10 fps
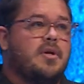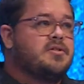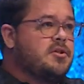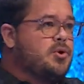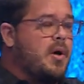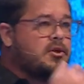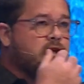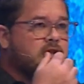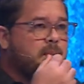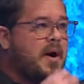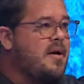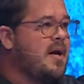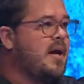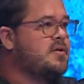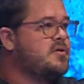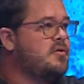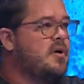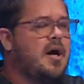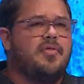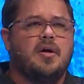listen to our church podcast,
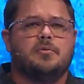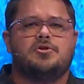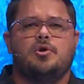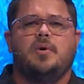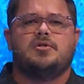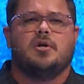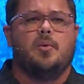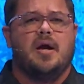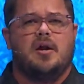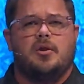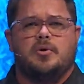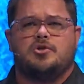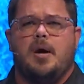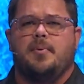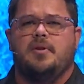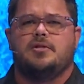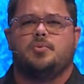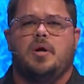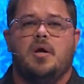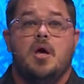uh, I think it was two weeks ago, we got another one dropping this
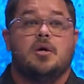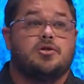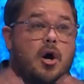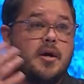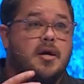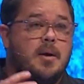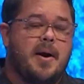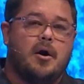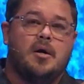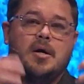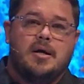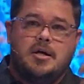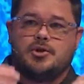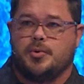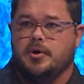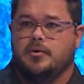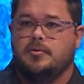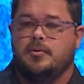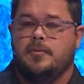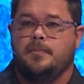week talking about Israel.
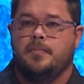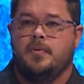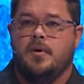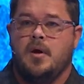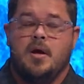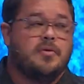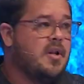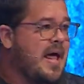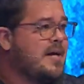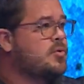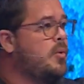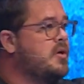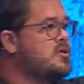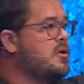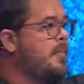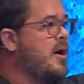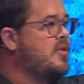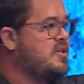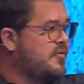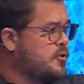The last one was about
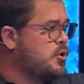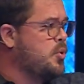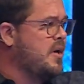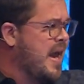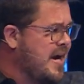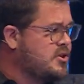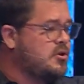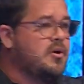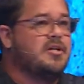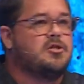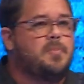the difference between national and